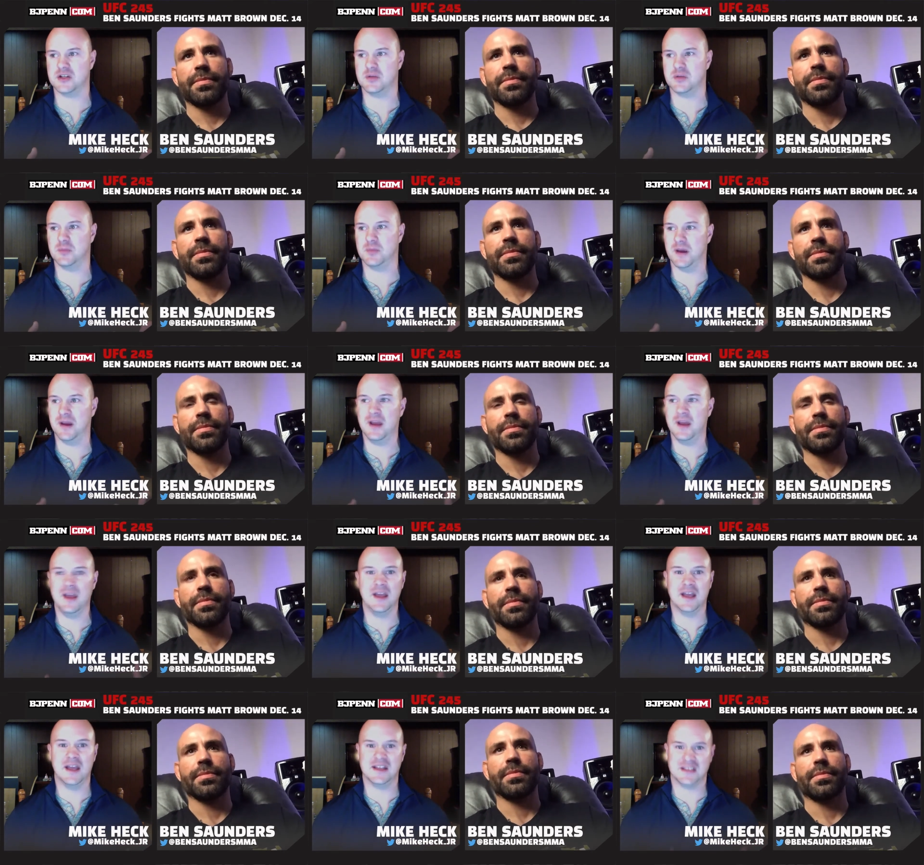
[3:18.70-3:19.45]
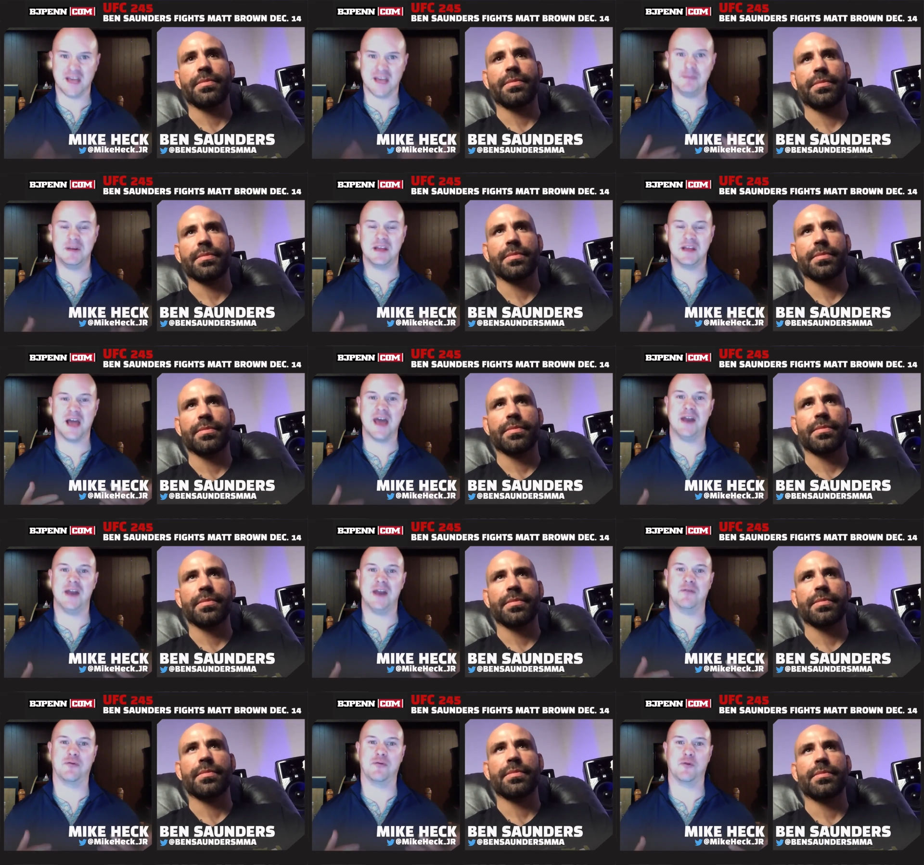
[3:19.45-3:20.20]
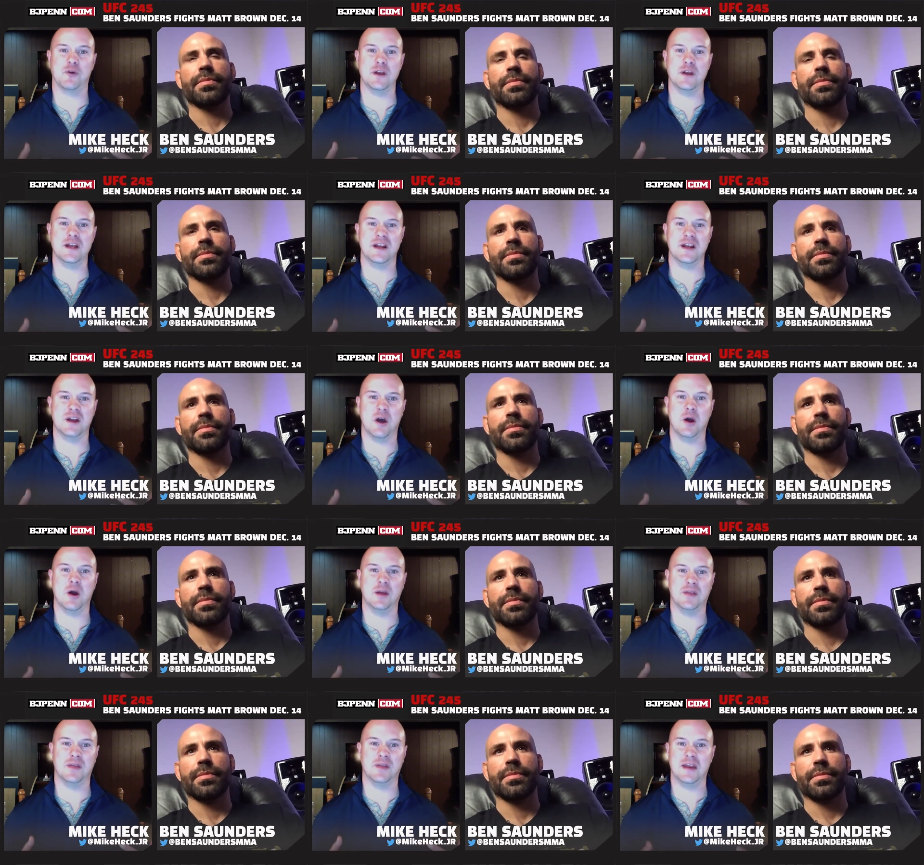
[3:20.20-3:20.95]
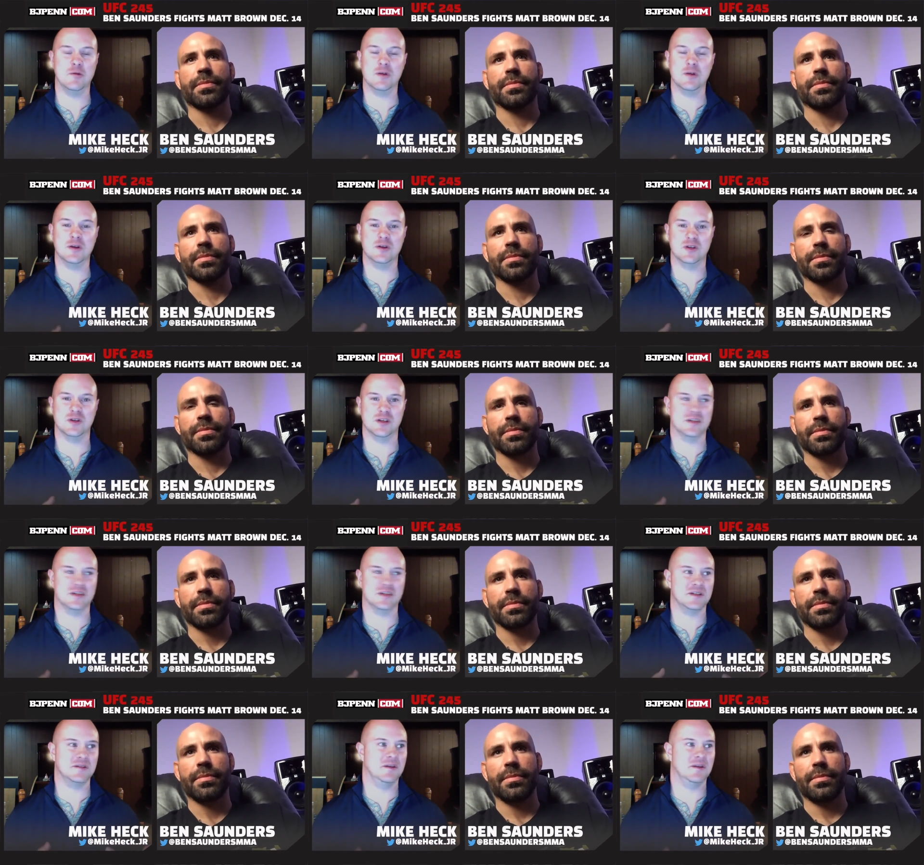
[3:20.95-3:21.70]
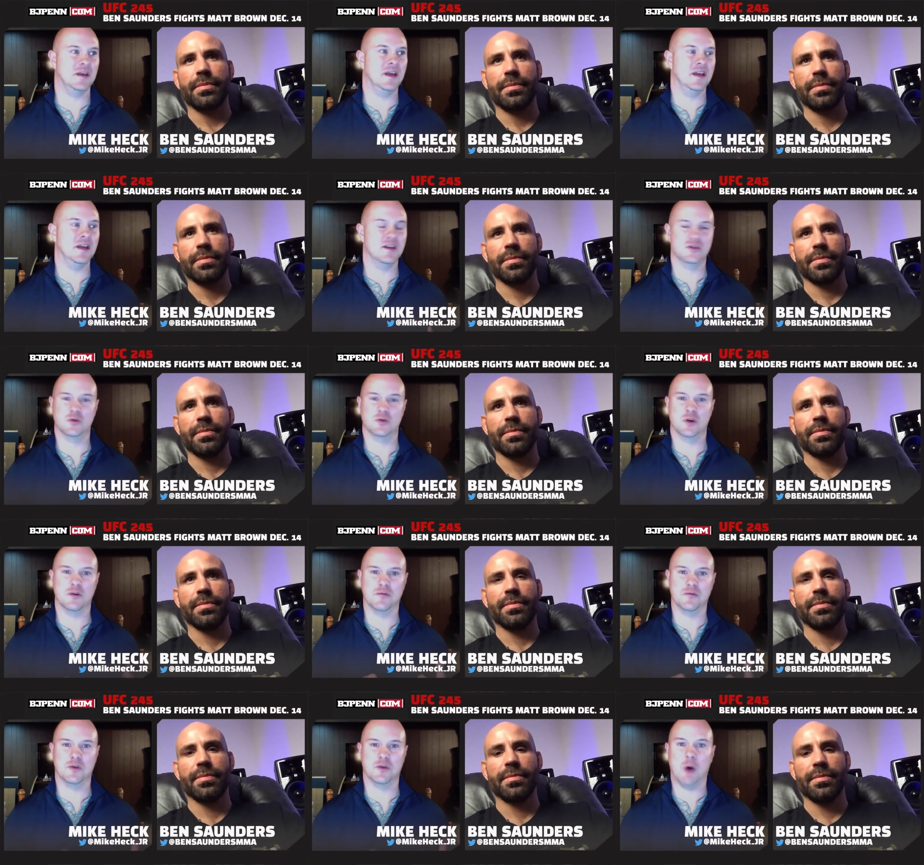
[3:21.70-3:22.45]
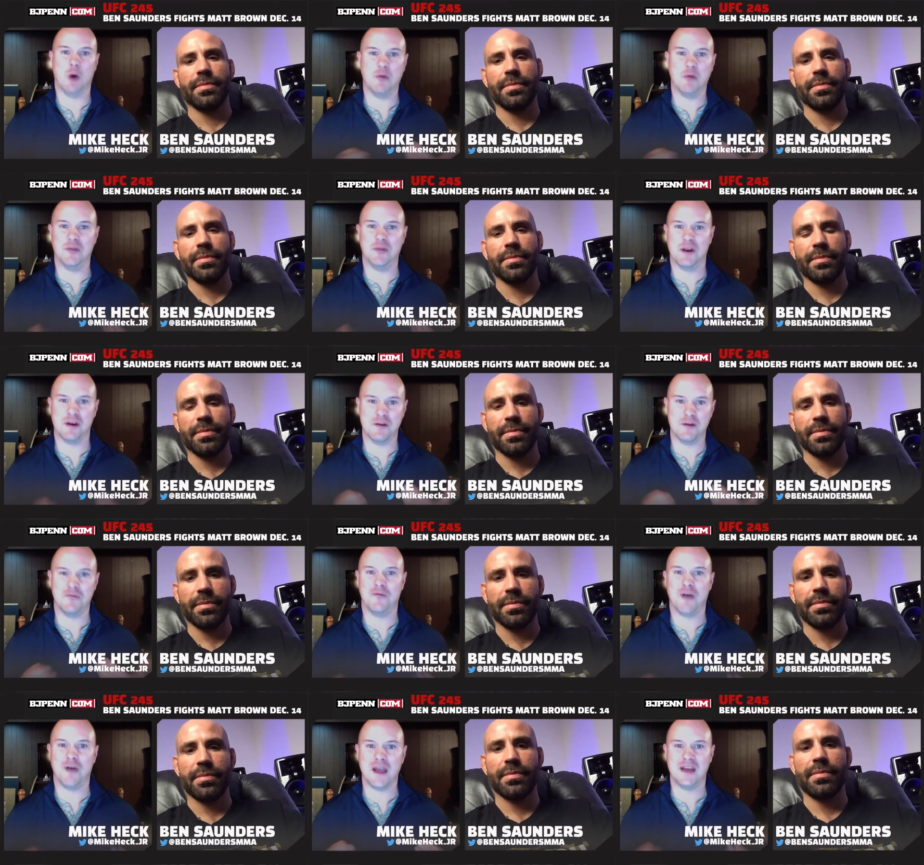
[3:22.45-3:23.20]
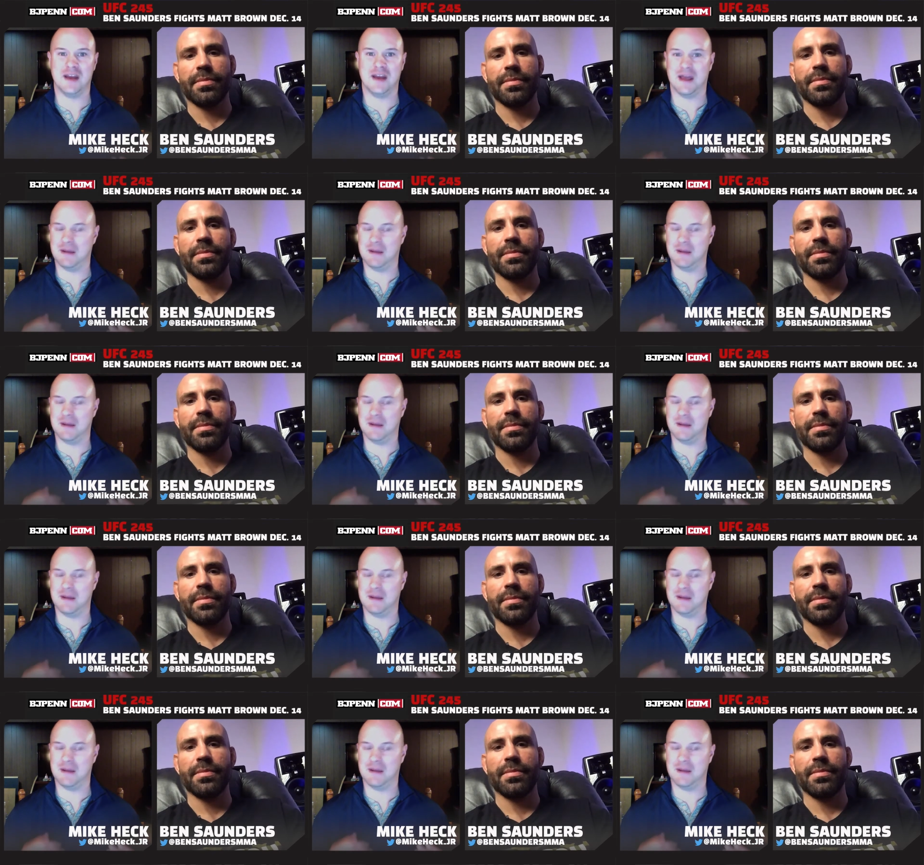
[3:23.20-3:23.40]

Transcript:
Speaker 1: but it's got to be kind of freeing knowing that you can just sort of go out there and fight.